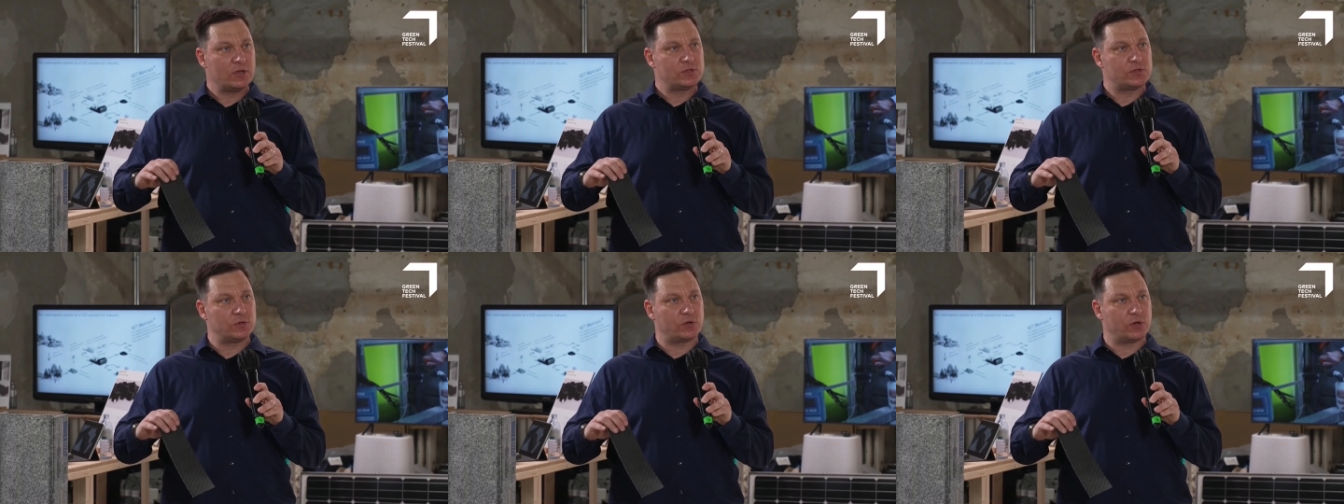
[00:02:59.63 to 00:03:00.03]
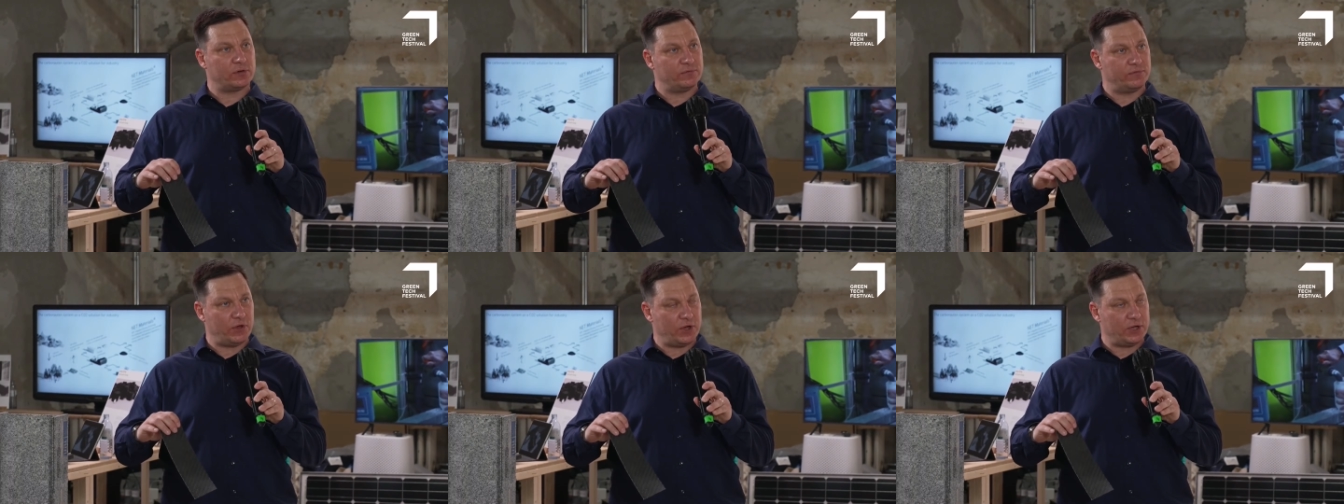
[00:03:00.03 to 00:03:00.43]
to
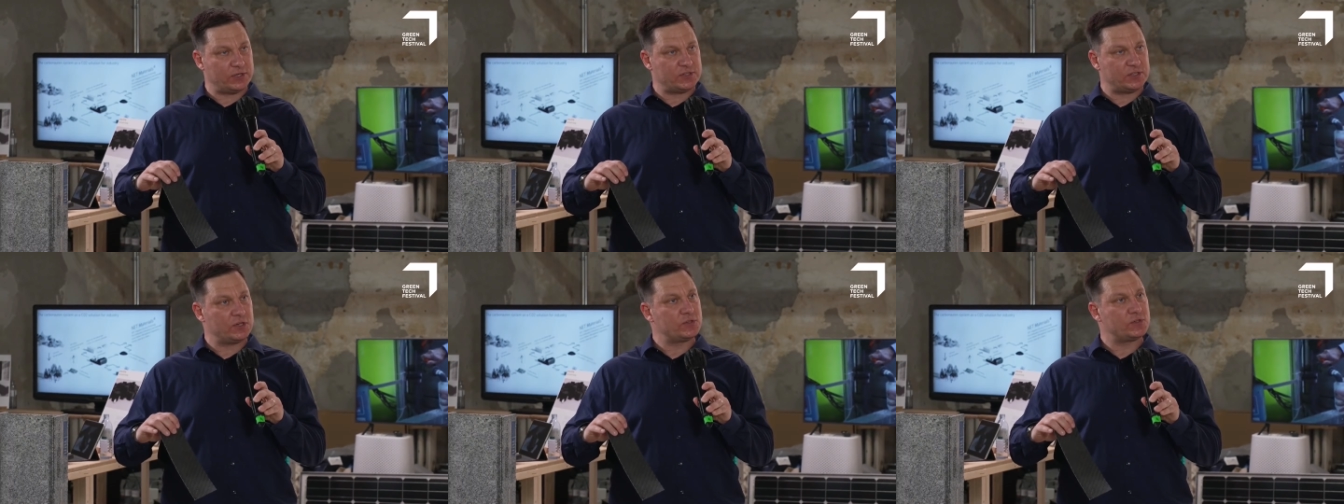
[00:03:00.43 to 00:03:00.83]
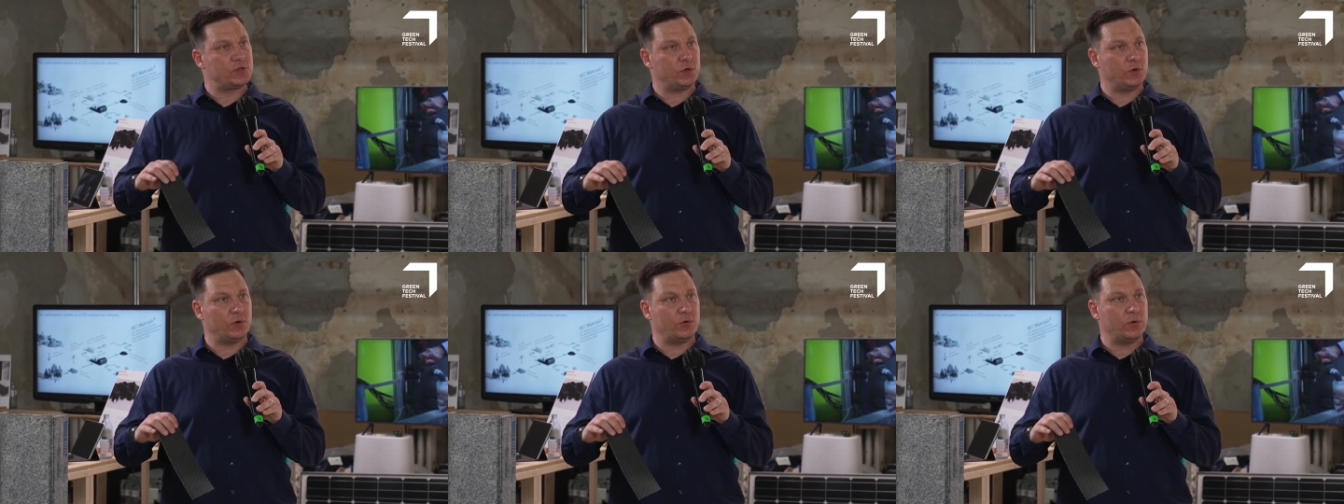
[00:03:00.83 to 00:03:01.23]
convert
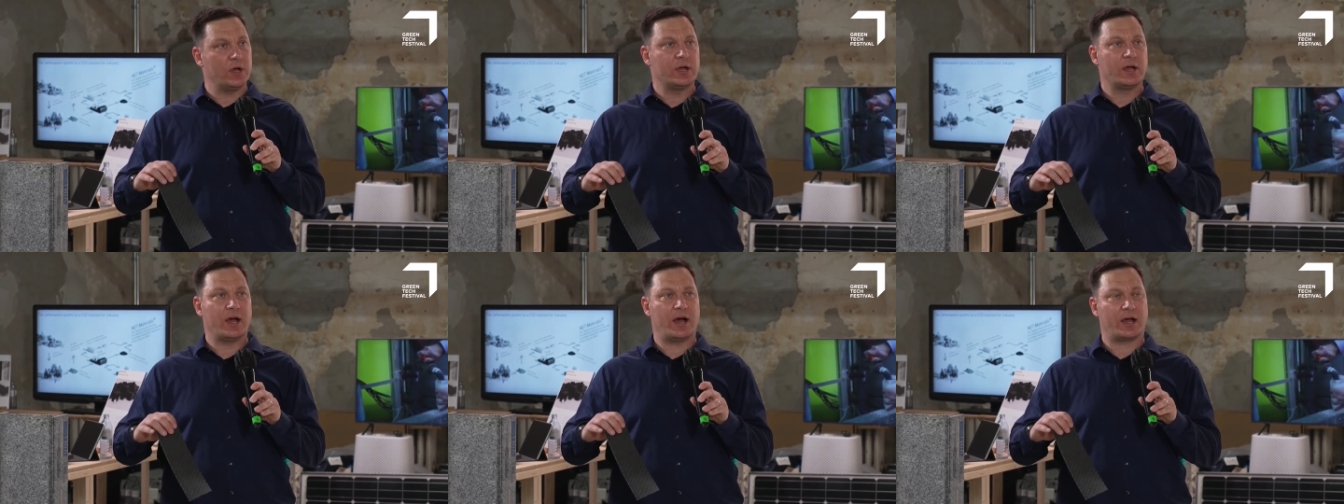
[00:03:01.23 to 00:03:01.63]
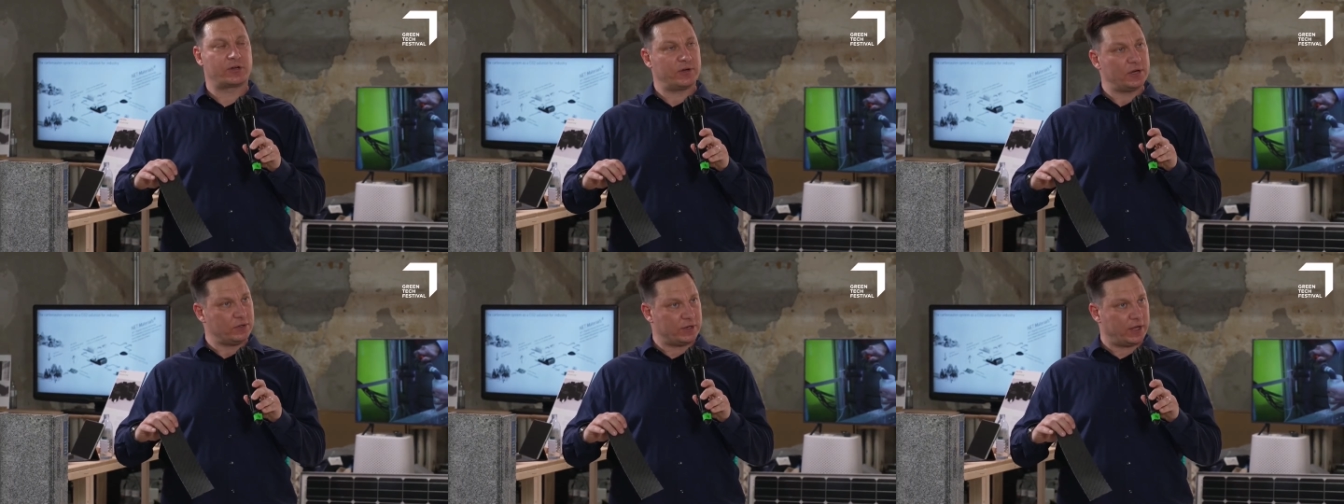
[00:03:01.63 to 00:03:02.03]
to
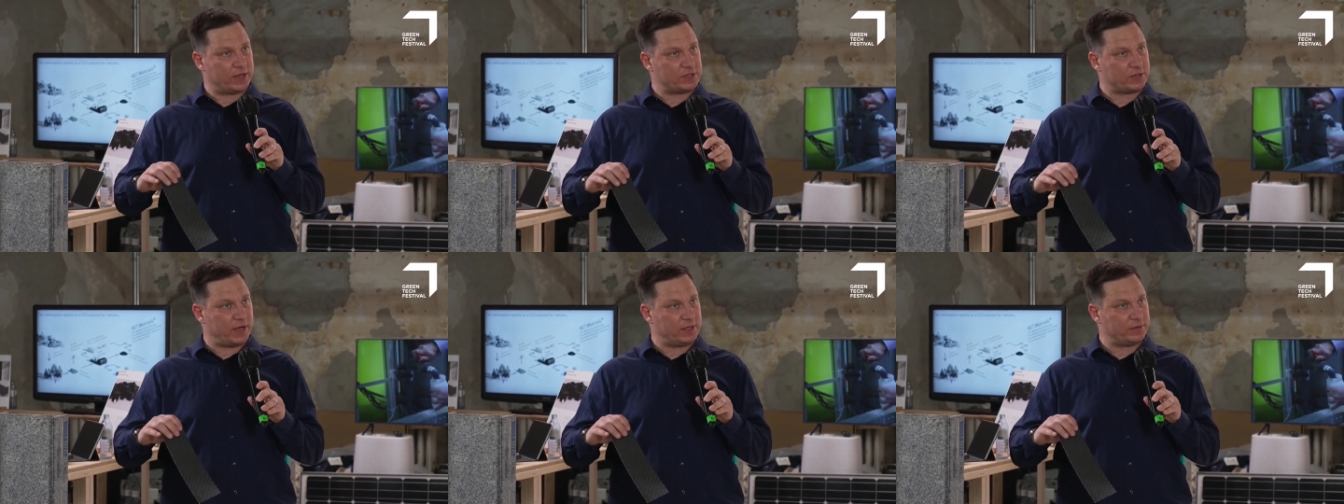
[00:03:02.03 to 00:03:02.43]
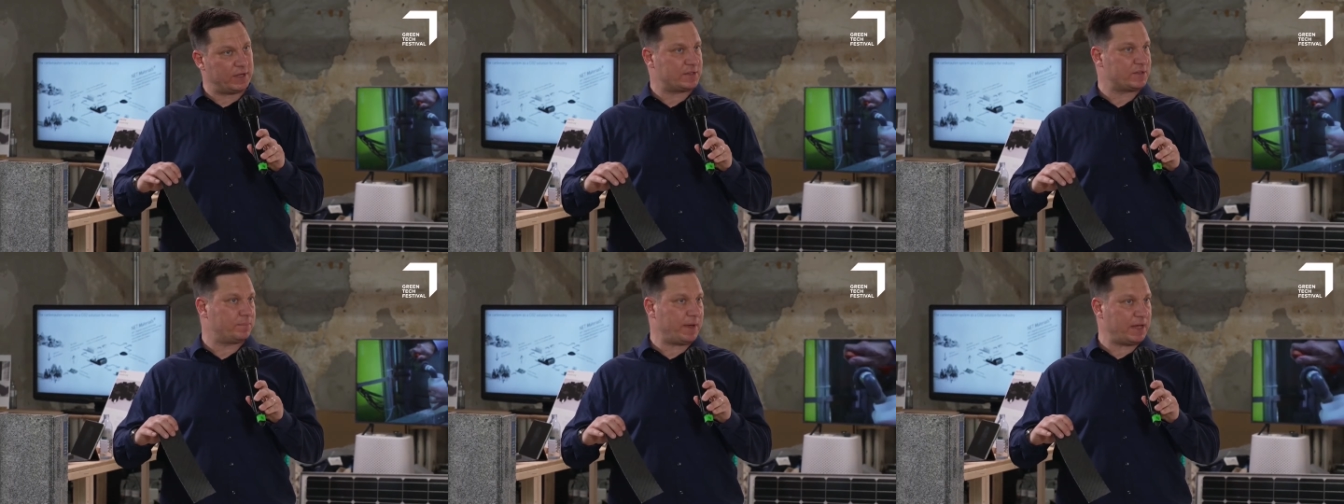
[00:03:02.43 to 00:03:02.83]
acrylonitrile,
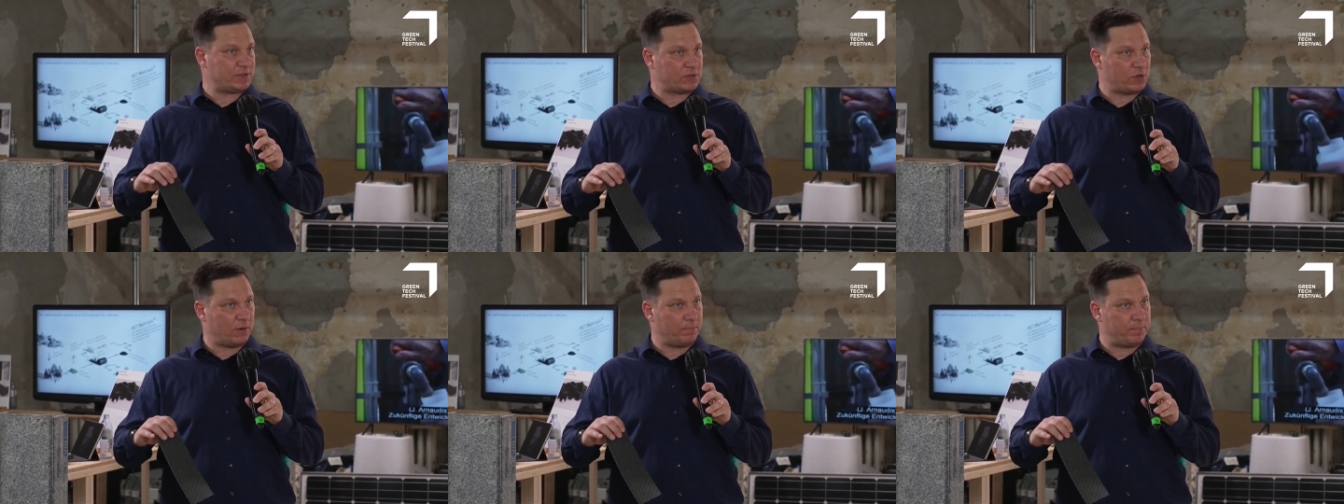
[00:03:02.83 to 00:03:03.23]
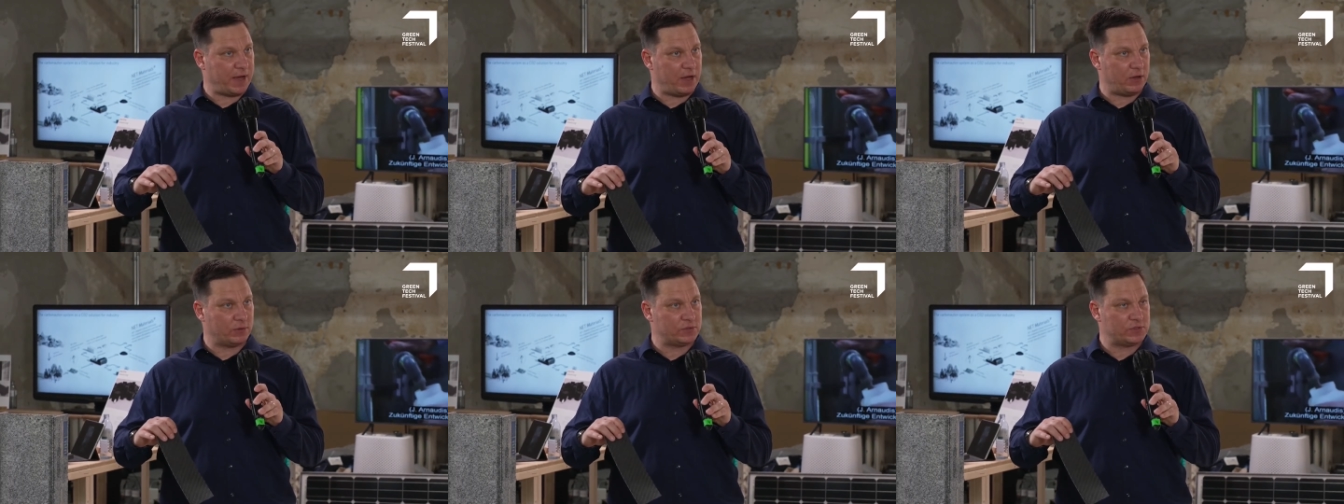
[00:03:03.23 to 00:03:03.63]
that's a base
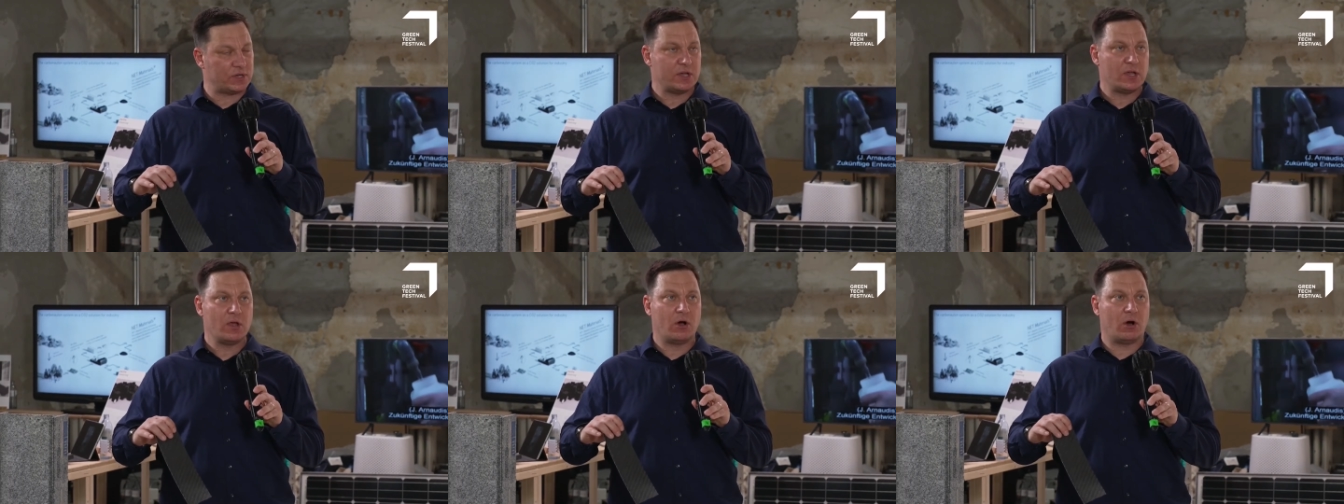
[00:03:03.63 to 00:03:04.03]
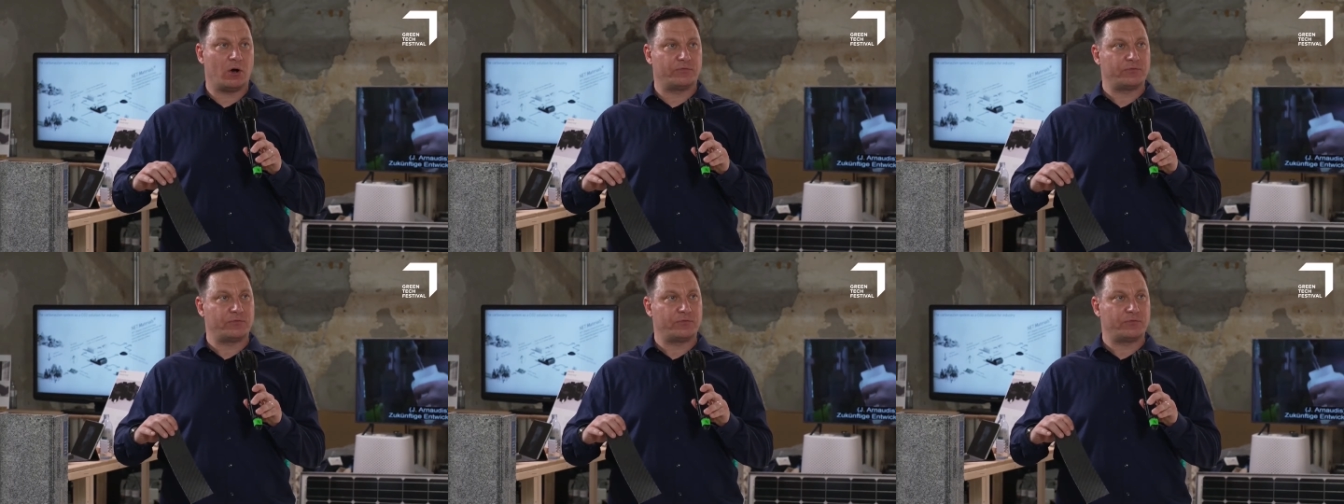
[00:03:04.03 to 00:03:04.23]
compound of